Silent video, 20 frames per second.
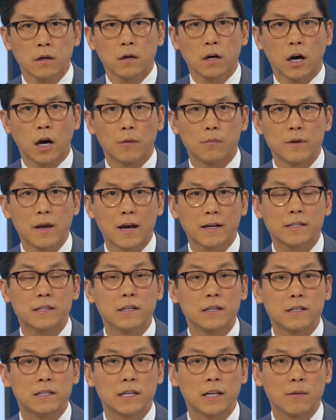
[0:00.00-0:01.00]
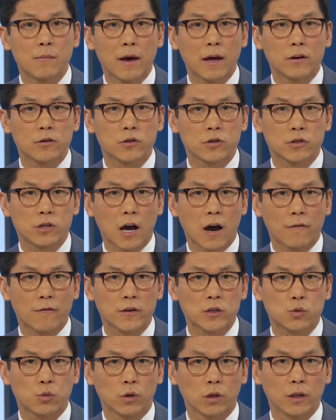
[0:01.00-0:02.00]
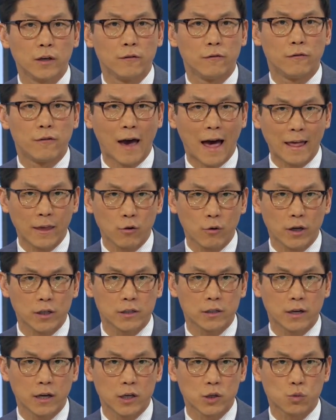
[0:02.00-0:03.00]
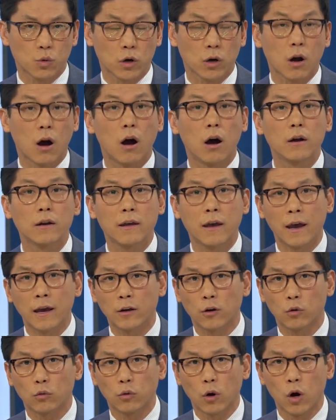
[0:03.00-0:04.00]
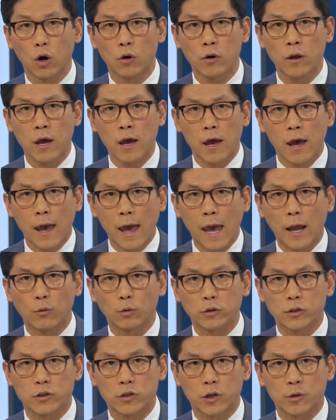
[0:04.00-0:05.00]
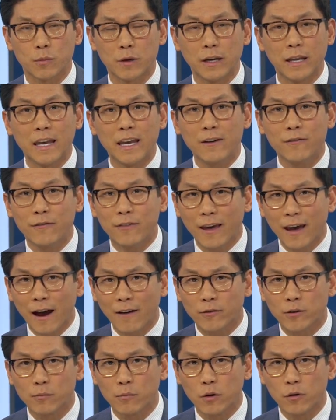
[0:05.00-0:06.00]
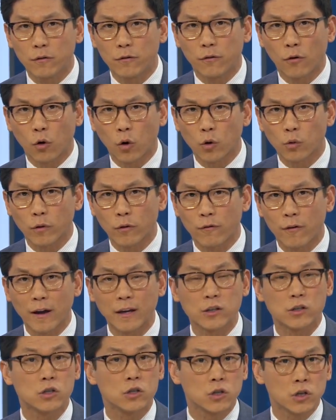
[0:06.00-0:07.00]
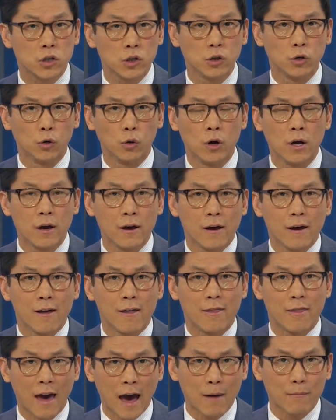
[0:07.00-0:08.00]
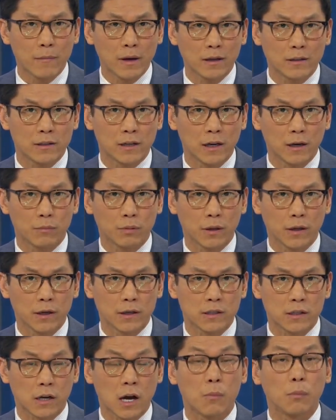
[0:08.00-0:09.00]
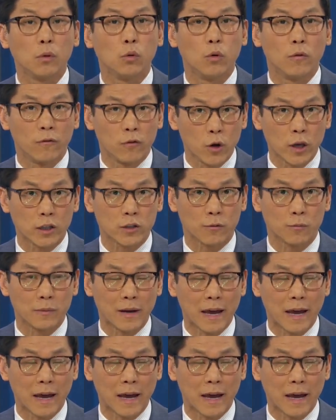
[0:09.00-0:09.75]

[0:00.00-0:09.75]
Up next, the city manager's office will evaluate today's work on Kato Road and will determine if they have to move forward with phase two. That may take place a couple of weeks from